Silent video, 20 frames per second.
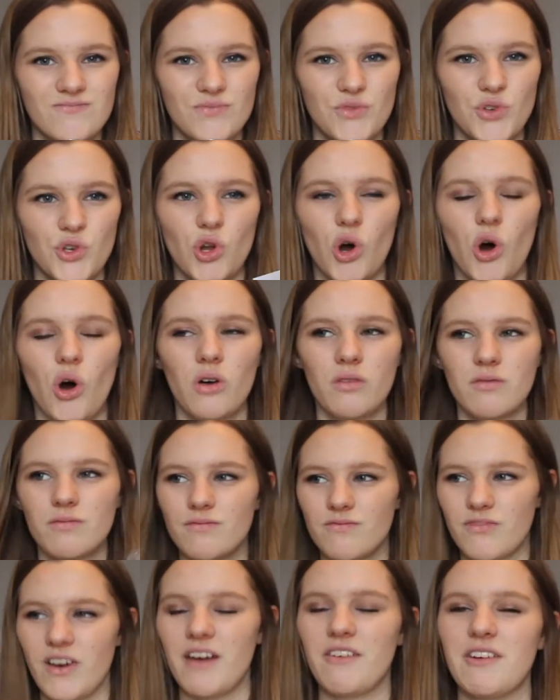not
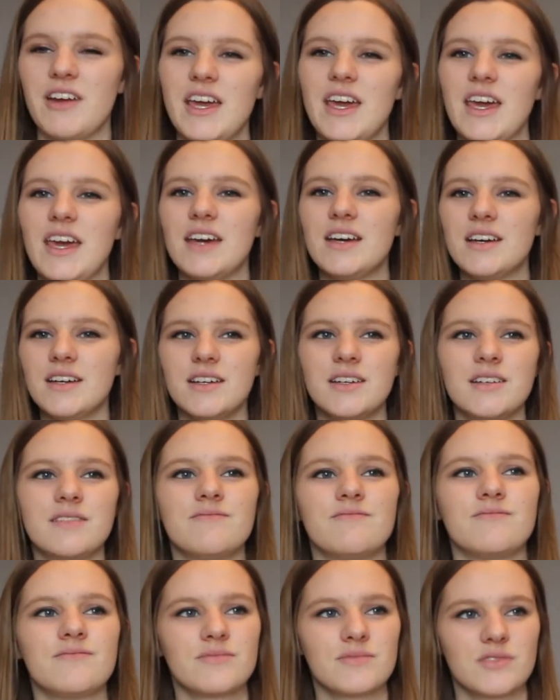very,
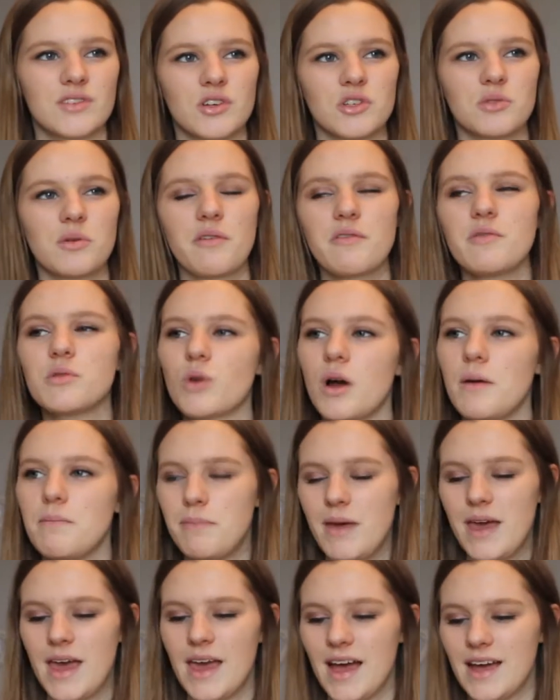because my room's quite
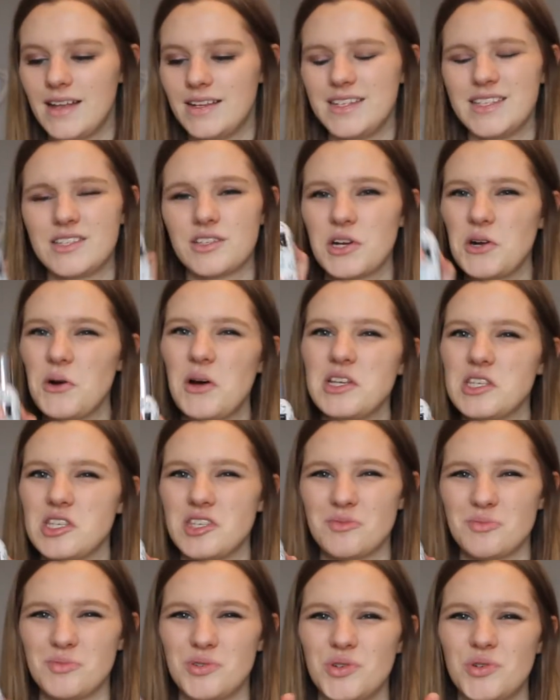big and these are quite
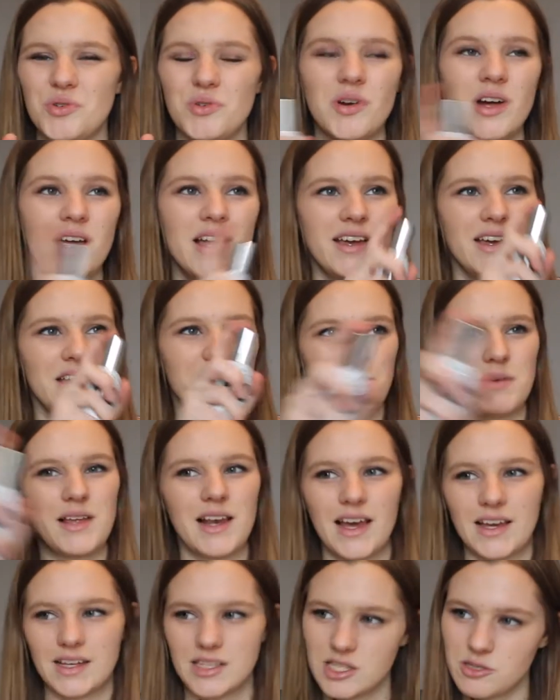small, it'd be
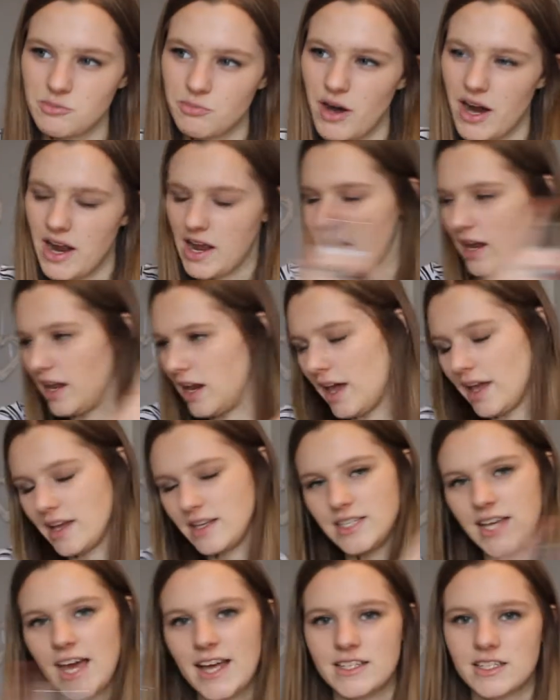like spraying it like
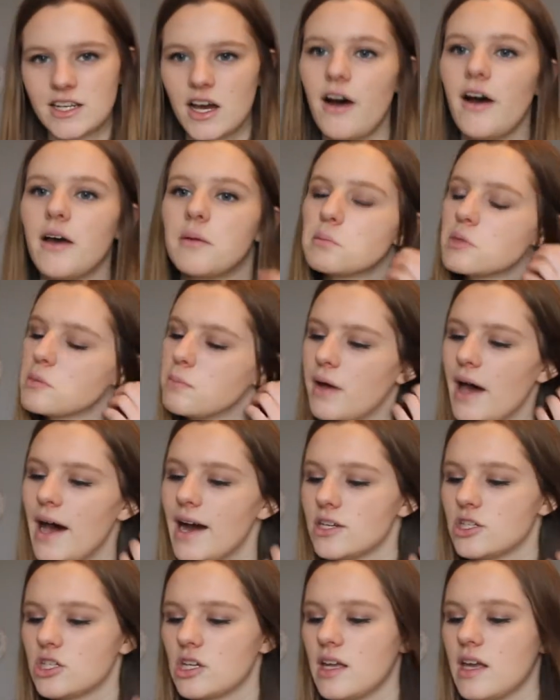10 times, but
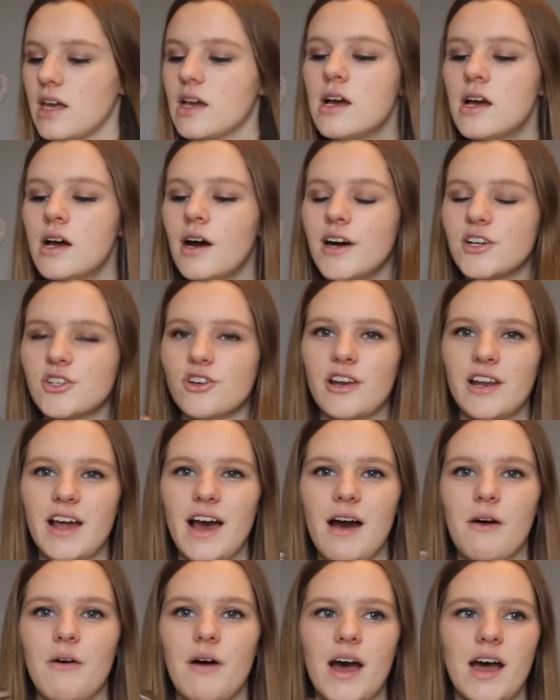actually I tried it
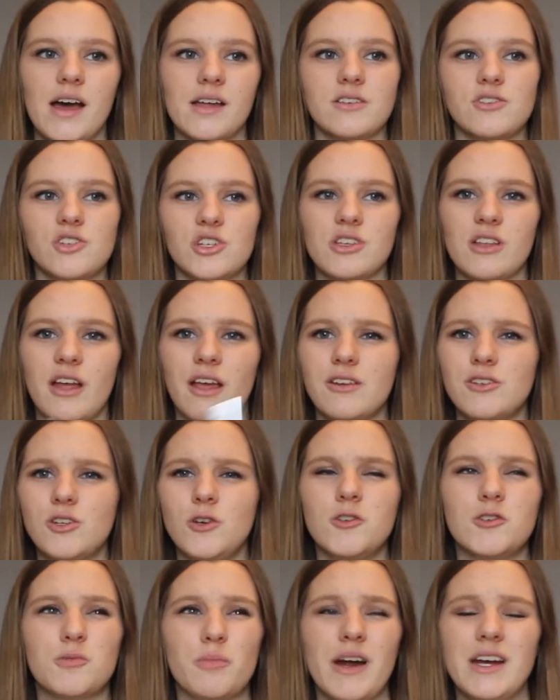out and just like
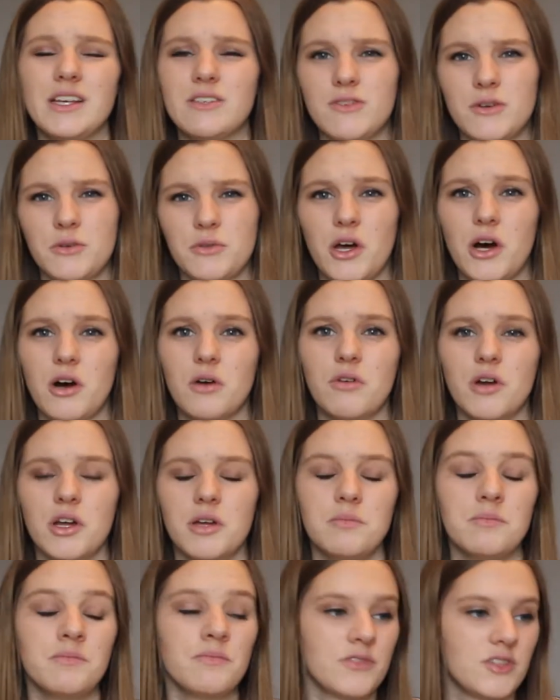2 sprays filled the whole
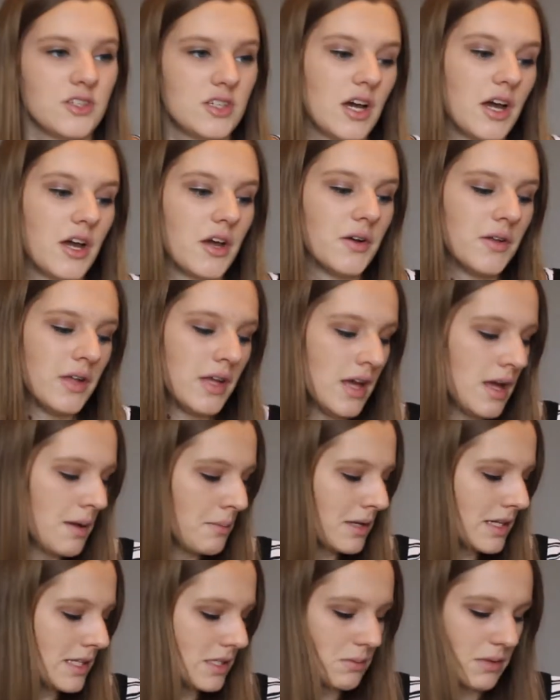room, so
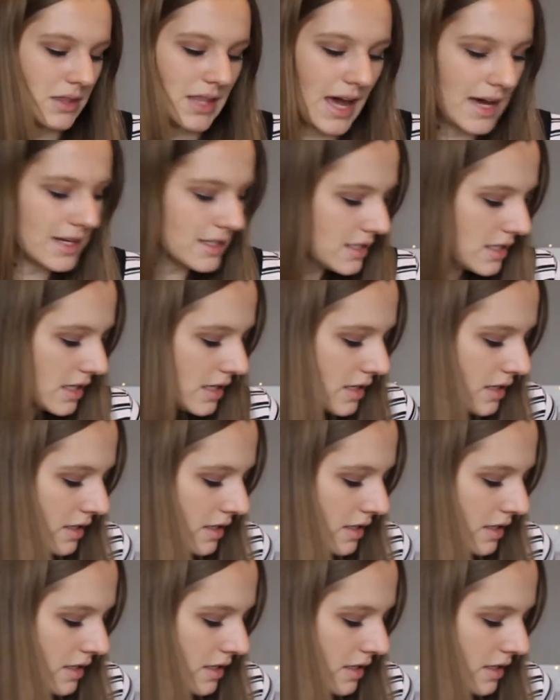pleased with that.